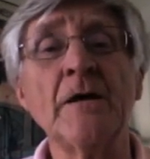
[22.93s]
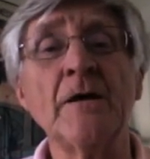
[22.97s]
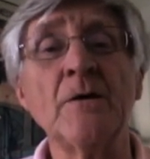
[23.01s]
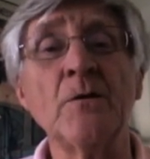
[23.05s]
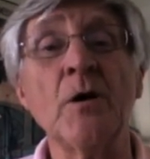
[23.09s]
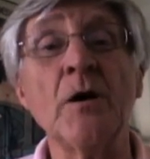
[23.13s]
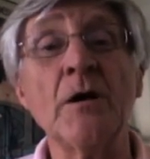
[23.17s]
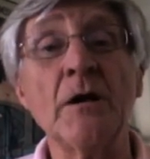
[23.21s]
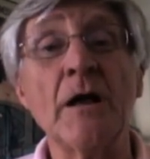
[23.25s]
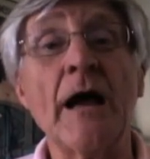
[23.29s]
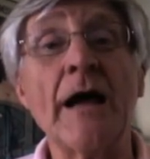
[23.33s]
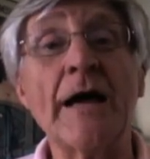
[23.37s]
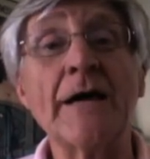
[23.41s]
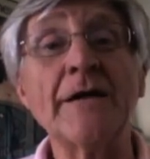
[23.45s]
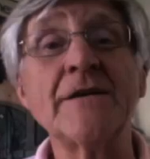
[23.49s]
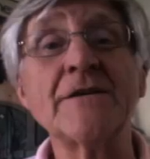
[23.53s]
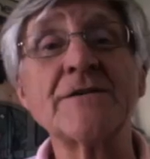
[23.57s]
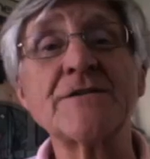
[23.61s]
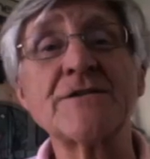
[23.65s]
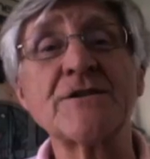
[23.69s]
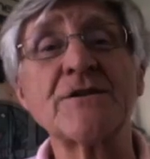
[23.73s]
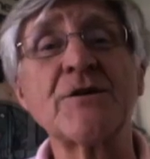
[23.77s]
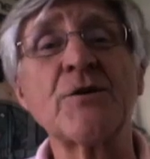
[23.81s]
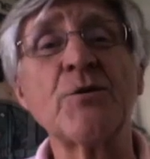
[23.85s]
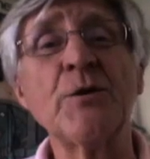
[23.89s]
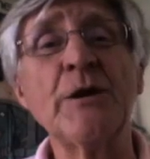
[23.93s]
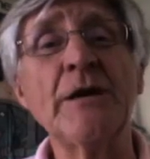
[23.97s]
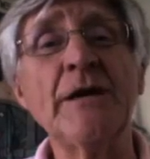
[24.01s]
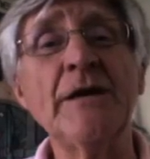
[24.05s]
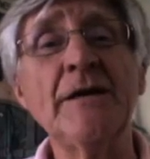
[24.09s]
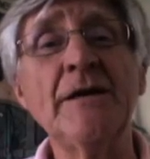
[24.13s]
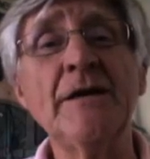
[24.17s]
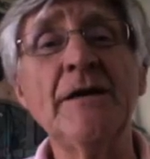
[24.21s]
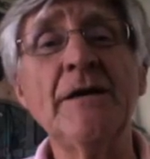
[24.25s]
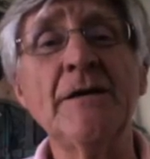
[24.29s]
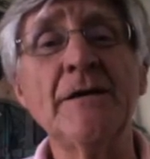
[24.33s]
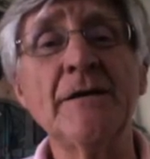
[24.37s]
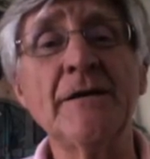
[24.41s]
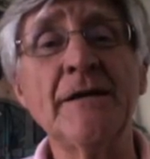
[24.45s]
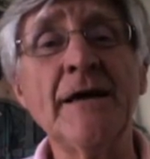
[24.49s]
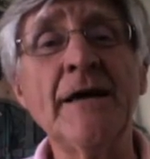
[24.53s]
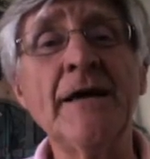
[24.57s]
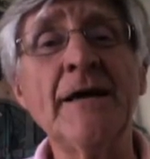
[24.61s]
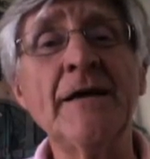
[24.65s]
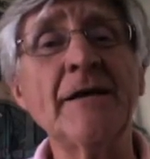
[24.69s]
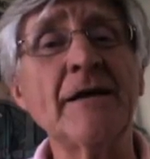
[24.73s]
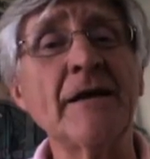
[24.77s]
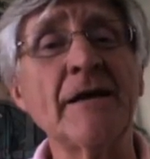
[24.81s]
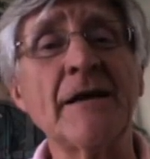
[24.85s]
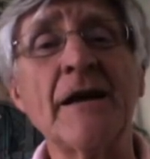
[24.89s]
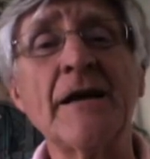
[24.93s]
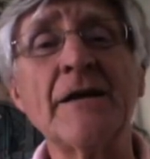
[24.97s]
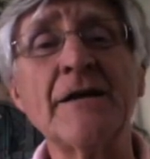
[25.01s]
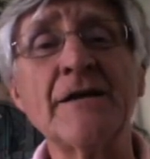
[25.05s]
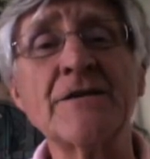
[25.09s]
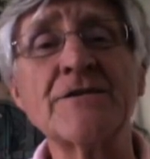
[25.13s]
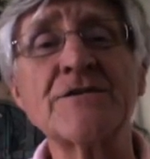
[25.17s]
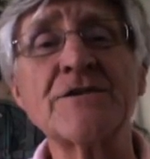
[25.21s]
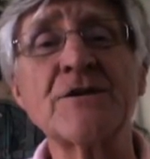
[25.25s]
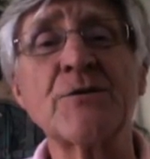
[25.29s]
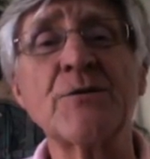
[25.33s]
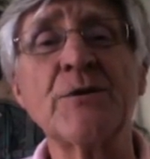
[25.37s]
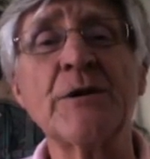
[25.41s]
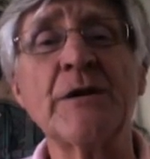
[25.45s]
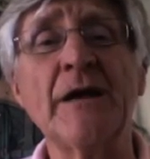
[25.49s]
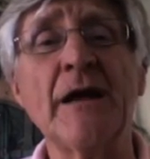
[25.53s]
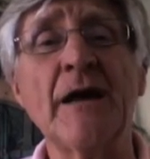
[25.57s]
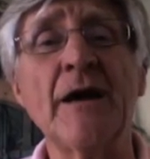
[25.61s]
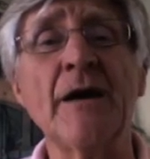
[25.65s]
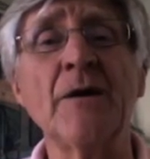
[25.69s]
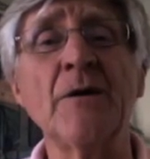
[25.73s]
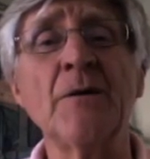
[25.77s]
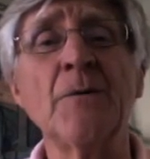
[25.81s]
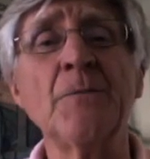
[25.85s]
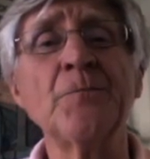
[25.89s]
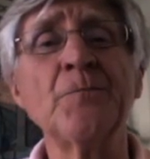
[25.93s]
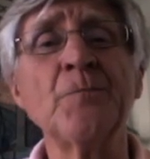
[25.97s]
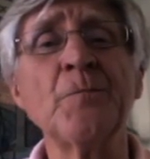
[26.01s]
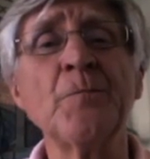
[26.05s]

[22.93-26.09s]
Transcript: Well, I disagreed then and I disagree now.